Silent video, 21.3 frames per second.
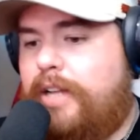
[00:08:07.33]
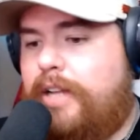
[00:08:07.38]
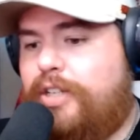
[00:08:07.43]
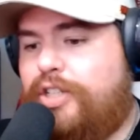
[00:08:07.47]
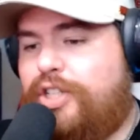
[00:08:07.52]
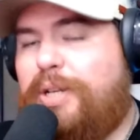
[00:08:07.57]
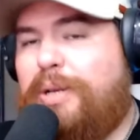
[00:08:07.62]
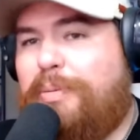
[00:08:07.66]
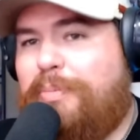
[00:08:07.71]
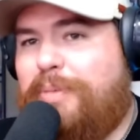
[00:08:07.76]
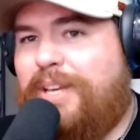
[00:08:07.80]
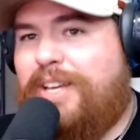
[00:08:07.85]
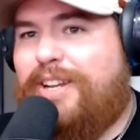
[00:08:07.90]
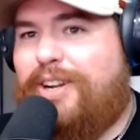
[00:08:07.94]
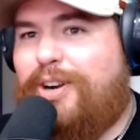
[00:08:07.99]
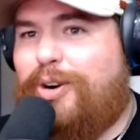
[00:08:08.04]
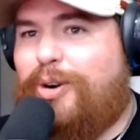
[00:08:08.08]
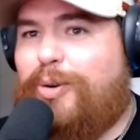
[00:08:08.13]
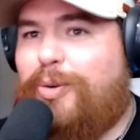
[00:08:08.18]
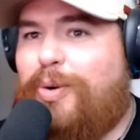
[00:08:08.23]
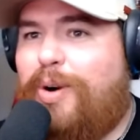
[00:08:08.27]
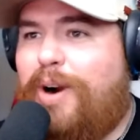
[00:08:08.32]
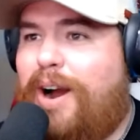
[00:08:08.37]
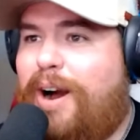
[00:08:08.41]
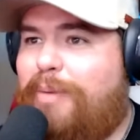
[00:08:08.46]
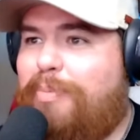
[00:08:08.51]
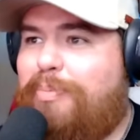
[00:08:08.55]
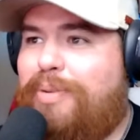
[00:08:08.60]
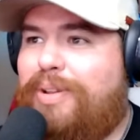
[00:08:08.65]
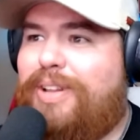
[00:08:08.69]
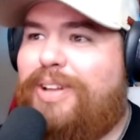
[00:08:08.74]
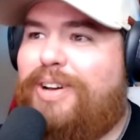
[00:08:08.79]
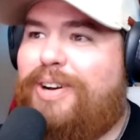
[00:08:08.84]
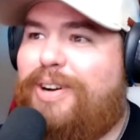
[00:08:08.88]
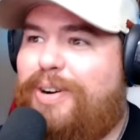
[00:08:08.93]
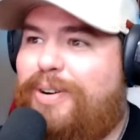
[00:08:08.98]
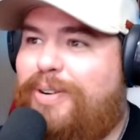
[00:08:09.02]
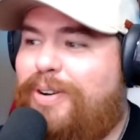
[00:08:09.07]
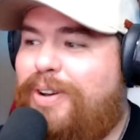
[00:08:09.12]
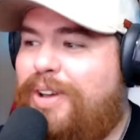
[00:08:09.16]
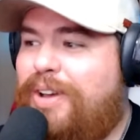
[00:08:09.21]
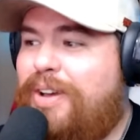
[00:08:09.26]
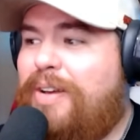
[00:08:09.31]
Jimmy
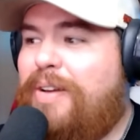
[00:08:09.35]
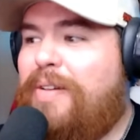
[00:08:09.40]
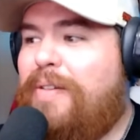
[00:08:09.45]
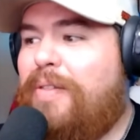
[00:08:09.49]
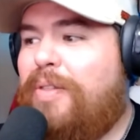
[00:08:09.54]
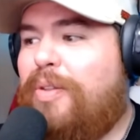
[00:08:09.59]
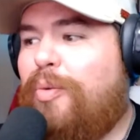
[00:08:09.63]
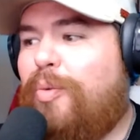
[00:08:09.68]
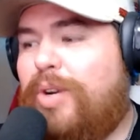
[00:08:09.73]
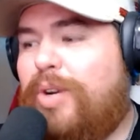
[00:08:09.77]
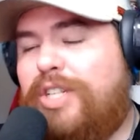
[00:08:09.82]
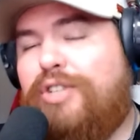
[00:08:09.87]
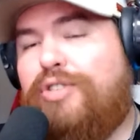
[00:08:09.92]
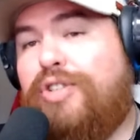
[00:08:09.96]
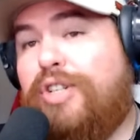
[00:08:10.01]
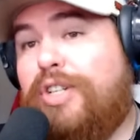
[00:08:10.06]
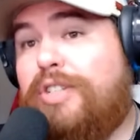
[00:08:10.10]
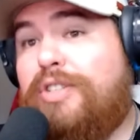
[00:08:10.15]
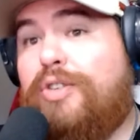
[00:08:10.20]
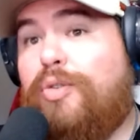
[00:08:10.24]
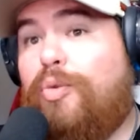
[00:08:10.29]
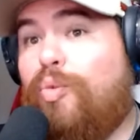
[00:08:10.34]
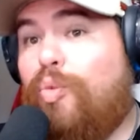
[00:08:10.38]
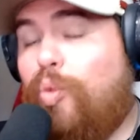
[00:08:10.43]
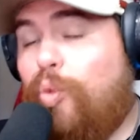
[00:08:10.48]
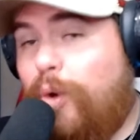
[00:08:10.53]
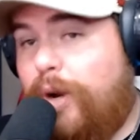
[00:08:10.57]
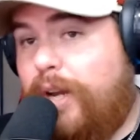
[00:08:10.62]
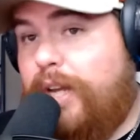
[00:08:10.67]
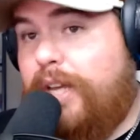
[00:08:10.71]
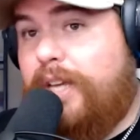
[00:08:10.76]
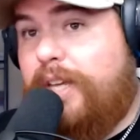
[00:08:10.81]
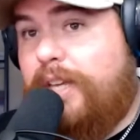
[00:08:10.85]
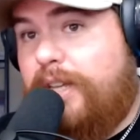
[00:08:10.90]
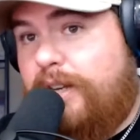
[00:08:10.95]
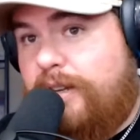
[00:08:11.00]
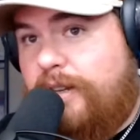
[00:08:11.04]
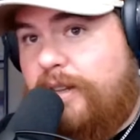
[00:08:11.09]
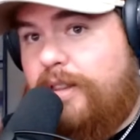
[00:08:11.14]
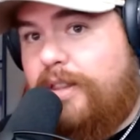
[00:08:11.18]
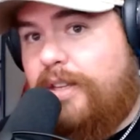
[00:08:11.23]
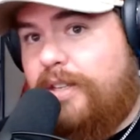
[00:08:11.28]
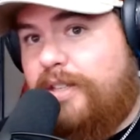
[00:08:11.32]
Garoppolo when you just
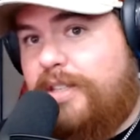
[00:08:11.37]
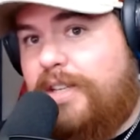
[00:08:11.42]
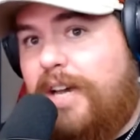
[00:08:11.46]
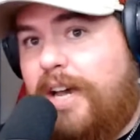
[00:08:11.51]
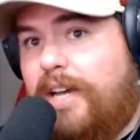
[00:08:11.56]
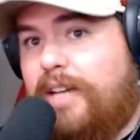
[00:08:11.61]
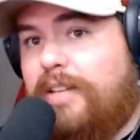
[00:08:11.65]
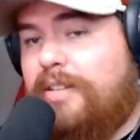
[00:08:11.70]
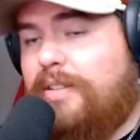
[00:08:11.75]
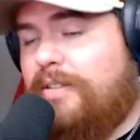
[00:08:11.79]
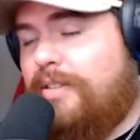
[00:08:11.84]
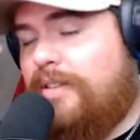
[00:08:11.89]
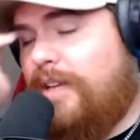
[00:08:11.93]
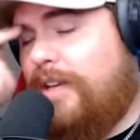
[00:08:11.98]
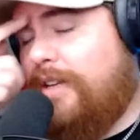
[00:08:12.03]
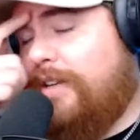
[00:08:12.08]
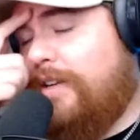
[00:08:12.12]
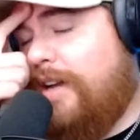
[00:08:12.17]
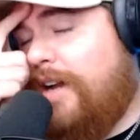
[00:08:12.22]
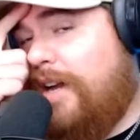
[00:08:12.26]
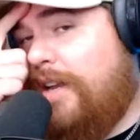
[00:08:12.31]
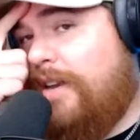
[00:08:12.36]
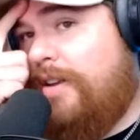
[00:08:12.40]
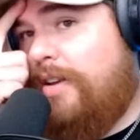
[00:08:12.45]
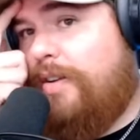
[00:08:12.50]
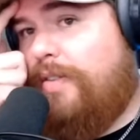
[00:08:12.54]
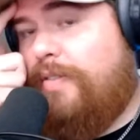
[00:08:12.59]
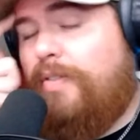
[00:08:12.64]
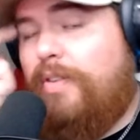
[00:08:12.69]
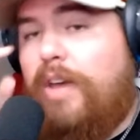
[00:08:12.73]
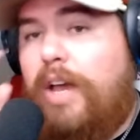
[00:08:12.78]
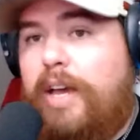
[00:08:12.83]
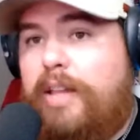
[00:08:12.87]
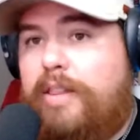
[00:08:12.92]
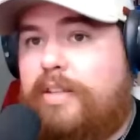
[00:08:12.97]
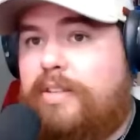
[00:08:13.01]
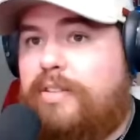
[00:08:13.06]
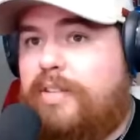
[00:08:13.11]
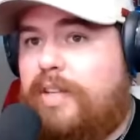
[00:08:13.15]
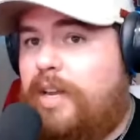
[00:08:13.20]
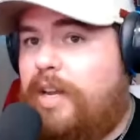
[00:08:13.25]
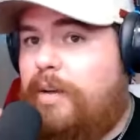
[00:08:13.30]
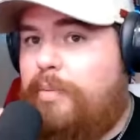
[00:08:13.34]
read the text and kind of and the
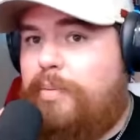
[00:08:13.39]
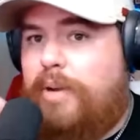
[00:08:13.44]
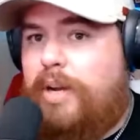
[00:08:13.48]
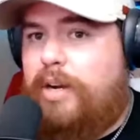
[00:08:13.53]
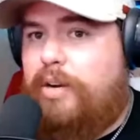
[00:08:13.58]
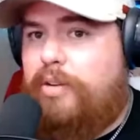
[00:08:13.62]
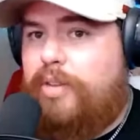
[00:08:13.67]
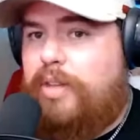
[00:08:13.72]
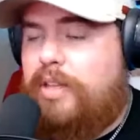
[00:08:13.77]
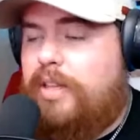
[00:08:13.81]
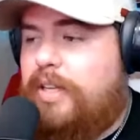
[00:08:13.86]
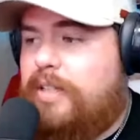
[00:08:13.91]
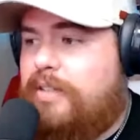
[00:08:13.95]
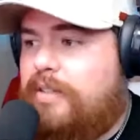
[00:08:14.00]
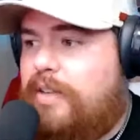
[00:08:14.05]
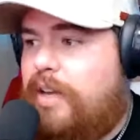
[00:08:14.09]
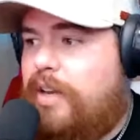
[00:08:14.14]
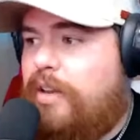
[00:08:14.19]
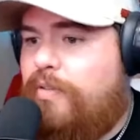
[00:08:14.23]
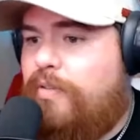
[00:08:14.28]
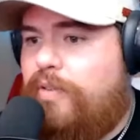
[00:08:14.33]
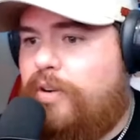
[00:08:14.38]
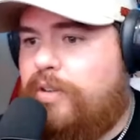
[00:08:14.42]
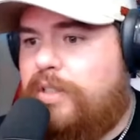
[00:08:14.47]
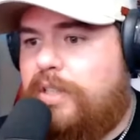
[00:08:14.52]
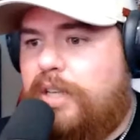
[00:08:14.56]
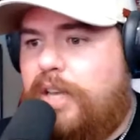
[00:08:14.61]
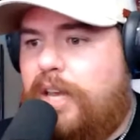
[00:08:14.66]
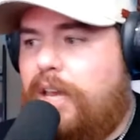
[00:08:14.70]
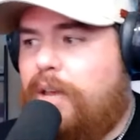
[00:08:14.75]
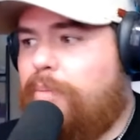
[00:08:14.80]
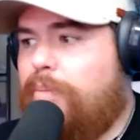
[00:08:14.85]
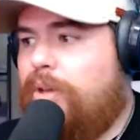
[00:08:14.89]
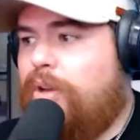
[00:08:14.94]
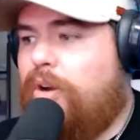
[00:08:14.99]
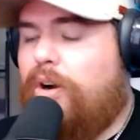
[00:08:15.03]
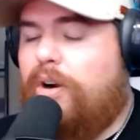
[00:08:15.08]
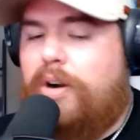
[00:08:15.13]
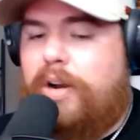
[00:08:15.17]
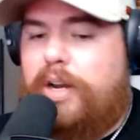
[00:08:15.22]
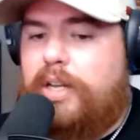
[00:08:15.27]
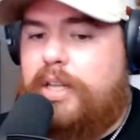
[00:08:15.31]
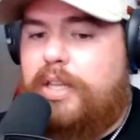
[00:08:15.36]
setup. And I don't think that's any fault to KNBR
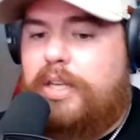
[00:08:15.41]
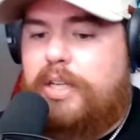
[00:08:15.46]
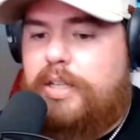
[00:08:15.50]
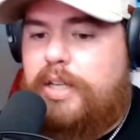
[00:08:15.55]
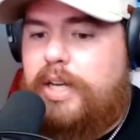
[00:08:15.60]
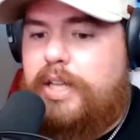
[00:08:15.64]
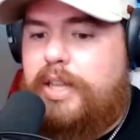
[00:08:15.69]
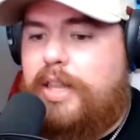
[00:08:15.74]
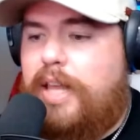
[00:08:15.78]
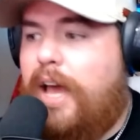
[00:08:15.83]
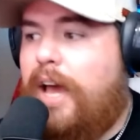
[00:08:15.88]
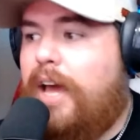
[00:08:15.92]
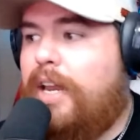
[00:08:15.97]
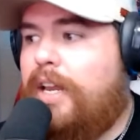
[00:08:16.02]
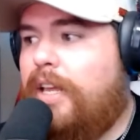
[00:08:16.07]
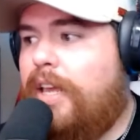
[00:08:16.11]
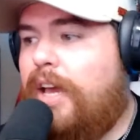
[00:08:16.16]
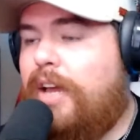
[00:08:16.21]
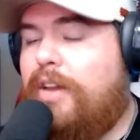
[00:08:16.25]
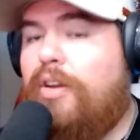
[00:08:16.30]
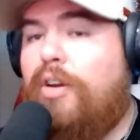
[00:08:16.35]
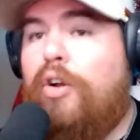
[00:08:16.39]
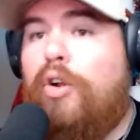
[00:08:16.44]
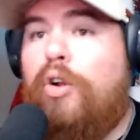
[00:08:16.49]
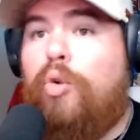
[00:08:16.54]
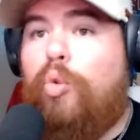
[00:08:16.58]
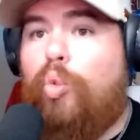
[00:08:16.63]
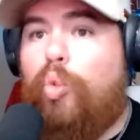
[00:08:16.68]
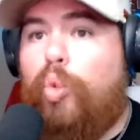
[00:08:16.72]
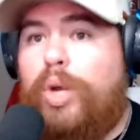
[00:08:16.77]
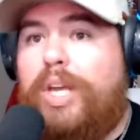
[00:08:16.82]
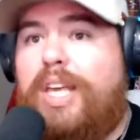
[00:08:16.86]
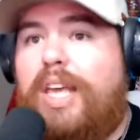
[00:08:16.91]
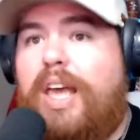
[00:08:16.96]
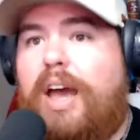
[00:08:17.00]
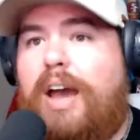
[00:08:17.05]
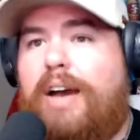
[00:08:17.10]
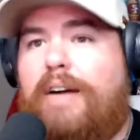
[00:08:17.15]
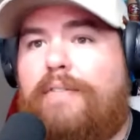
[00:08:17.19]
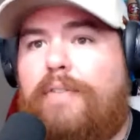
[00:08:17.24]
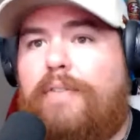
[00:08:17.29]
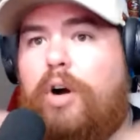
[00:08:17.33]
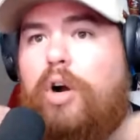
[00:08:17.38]
or anything like that. Again, we
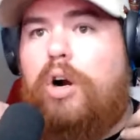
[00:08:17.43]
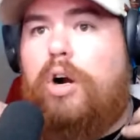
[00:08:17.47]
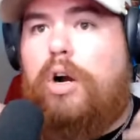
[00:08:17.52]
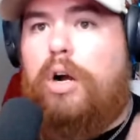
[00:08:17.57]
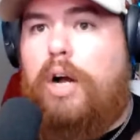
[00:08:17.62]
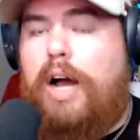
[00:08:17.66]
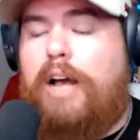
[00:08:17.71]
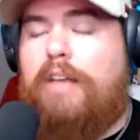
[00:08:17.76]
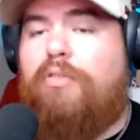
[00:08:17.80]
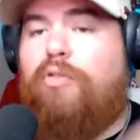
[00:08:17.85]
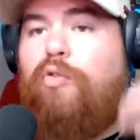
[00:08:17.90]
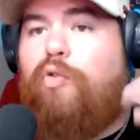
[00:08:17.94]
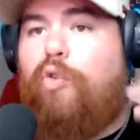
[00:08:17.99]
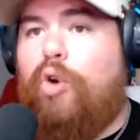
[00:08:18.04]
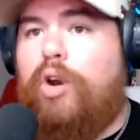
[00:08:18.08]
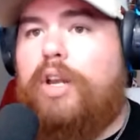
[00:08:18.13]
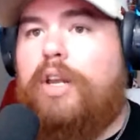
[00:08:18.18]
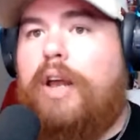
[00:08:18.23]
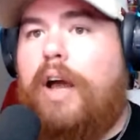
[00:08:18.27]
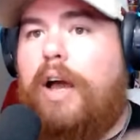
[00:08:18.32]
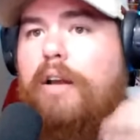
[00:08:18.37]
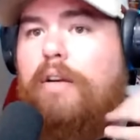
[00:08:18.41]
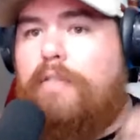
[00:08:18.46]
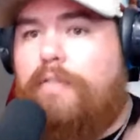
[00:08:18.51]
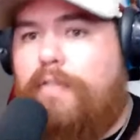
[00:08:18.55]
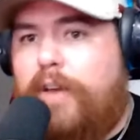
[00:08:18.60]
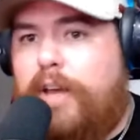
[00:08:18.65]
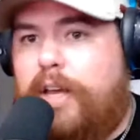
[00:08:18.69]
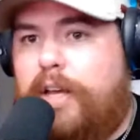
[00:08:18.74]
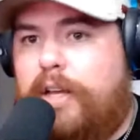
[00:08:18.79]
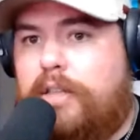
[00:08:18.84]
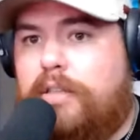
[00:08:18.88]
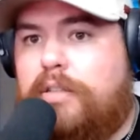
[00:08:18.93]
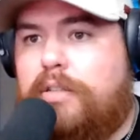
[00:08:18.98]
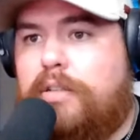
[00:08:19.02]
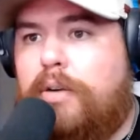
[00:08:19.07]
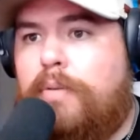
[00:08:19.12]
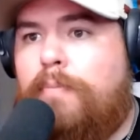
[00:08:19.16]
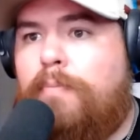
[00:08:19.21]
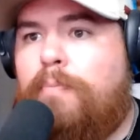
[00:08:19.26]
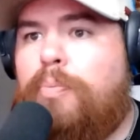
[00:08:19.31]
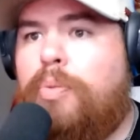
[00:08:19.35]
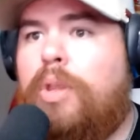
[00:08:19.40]
have our, as 49er fans,
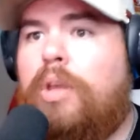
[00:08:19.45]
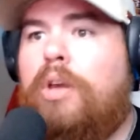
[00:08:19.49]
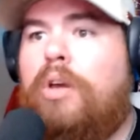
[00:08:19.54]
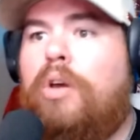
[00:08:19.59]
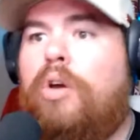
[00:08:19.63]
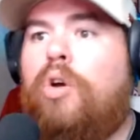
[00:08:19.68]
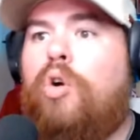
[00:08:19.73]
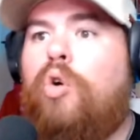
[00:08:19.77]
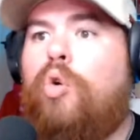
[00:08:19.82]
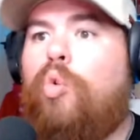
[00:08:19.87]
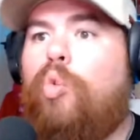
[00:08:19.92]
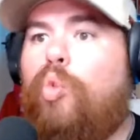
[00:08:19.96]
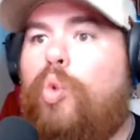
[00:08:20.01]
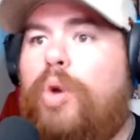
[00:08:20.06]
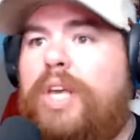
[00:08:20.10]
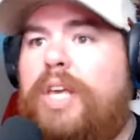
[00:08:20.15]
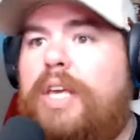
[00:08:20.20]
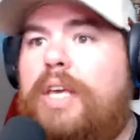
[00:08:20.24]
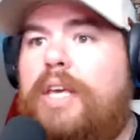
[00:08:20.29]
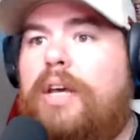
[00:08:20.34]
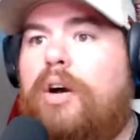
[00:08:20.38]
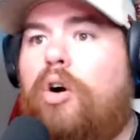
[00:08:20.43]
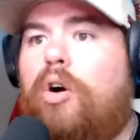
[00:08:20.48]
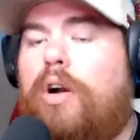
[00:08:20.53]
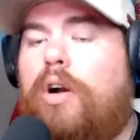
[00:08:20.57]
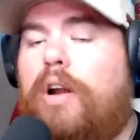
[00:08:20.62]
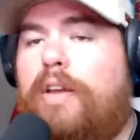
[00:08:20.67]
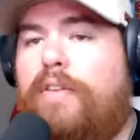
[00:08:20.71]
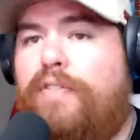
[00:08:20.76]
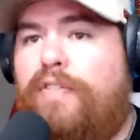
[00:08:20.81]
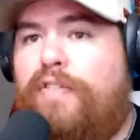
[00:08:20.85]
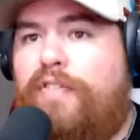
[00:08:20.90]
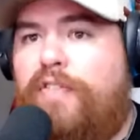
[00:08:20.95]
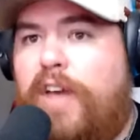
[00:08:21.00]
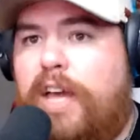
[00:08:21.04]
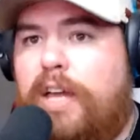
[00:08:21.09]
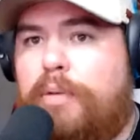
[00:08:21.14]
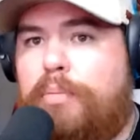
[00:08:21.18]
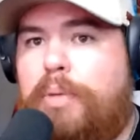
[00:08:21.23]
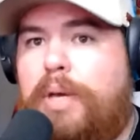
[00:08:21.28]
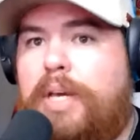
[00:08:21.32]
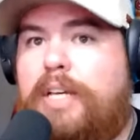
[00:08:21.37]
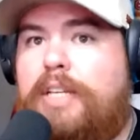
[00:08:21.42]
we are a
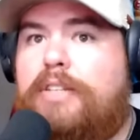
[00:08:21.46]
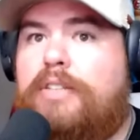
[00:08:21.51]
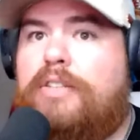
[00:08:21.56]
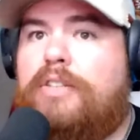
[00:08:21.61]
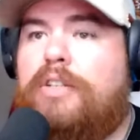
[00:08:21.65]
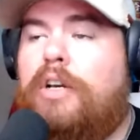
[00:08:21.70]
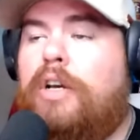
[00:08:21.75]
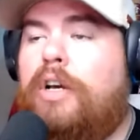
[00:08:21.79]
fan base